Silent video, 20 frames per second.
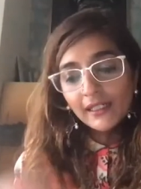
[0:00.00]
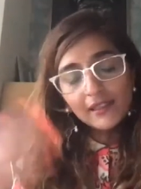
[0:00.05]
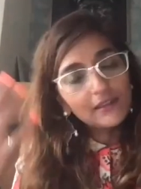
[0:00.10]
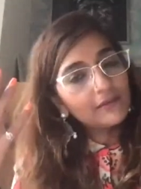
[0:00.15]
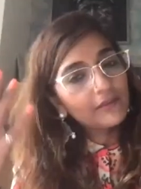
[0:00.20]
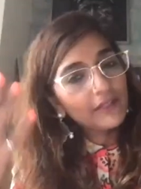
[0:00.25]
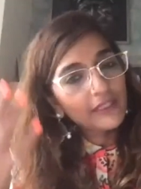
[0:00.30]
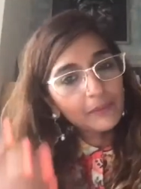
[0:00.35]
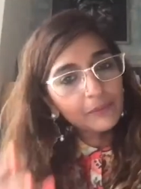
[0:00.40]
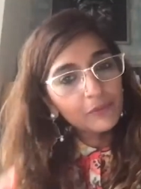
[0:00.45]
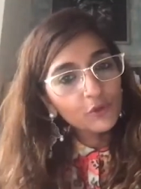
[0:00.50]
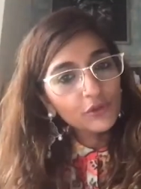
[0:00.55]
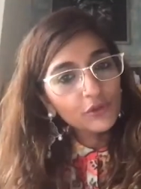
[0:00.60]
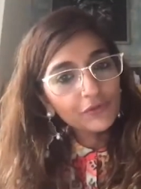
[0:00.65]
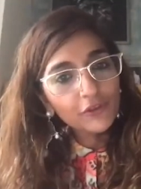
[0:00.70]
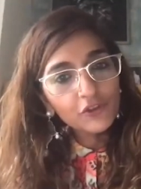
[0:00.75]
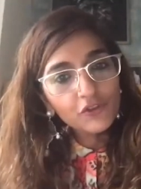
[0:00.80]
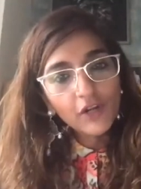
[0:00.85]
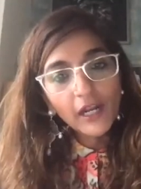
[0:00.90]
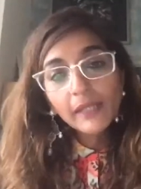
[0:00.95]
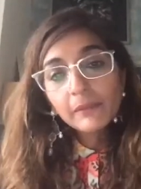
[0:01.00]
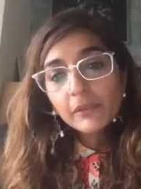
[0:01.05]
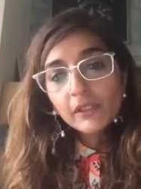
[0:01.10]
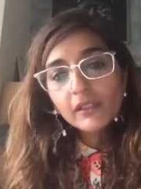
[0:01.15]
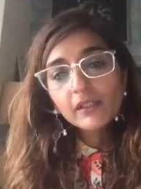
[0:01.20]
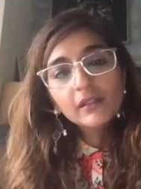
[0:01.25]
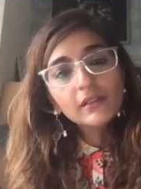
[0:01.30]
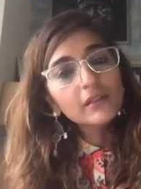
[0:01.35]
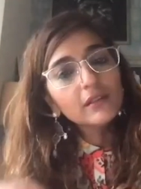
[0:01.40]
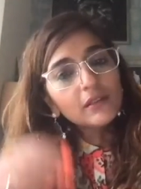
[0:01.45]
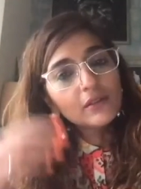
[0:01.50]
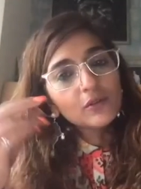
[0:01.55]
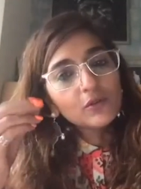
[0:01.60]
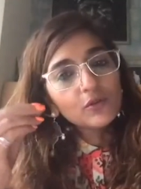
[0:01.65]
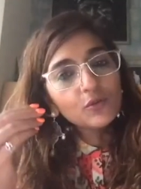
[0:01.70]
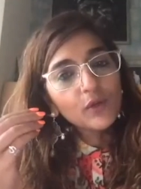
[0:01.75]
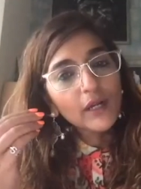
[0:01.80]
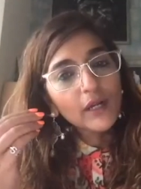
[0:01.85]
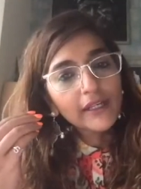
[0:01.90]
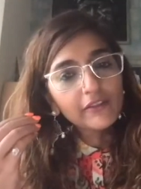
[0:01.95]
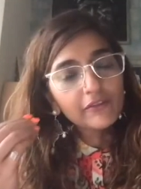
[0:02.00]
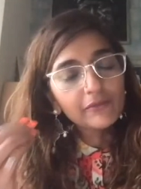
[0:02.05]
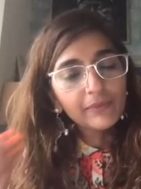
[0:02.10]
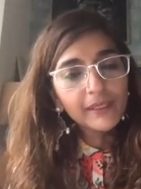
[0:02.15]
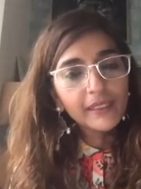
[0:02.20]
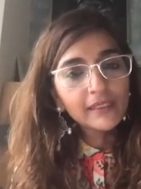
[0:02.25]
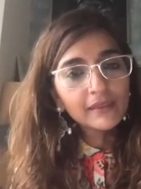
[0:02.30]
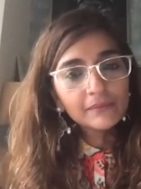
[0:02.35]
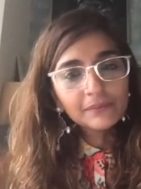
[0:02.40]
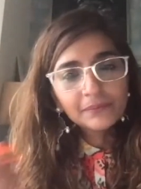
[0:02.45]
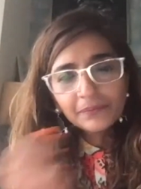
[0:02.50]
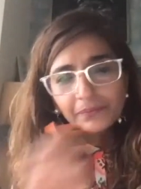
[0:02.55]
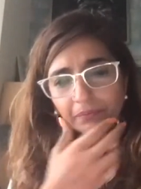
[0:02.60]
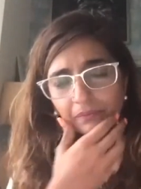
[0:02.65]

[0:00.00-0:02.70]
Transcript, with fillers: a very beautiful tribal girl who I have been